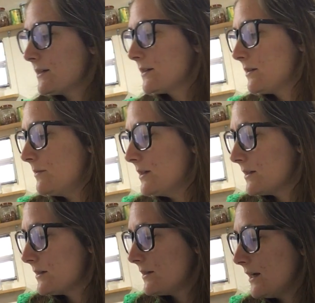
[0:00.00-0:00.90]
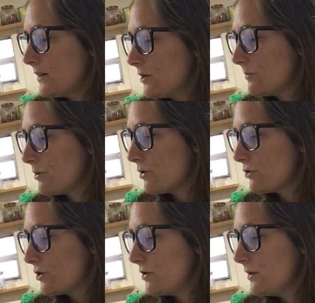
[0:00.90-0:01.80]
system is a standard
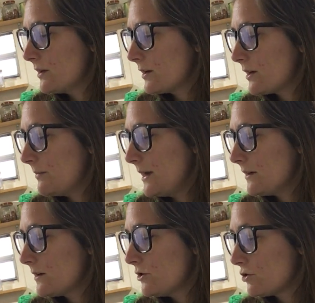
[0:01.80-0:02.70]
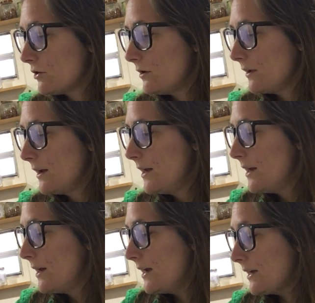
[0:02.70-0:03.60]
approach to the command, control,
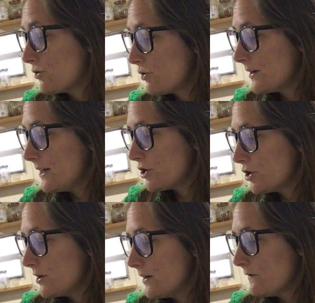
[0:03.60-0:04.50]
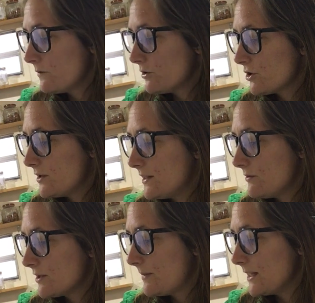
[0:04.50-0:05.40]
and coordination of emergency
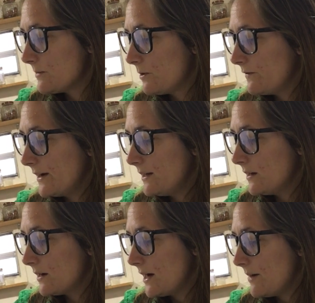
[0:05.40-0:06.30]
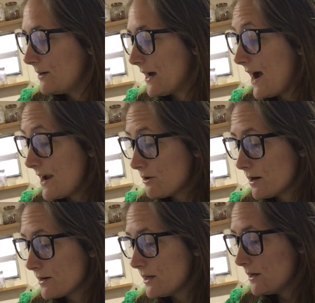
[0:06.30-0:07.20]
response, providing a common
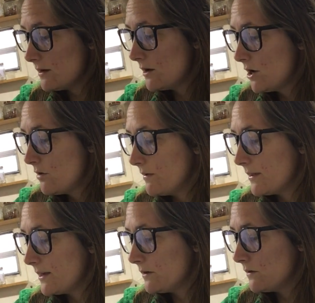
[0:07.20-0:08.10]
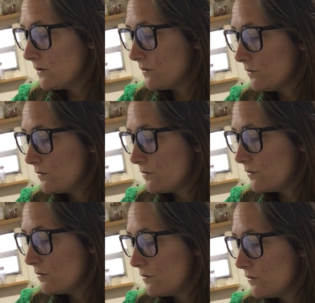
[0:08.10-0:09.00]
hierarchy within
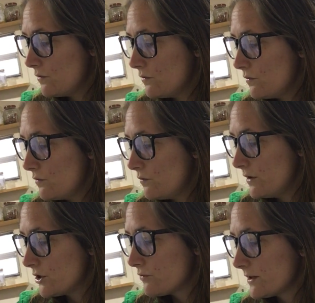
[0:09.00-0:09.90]
which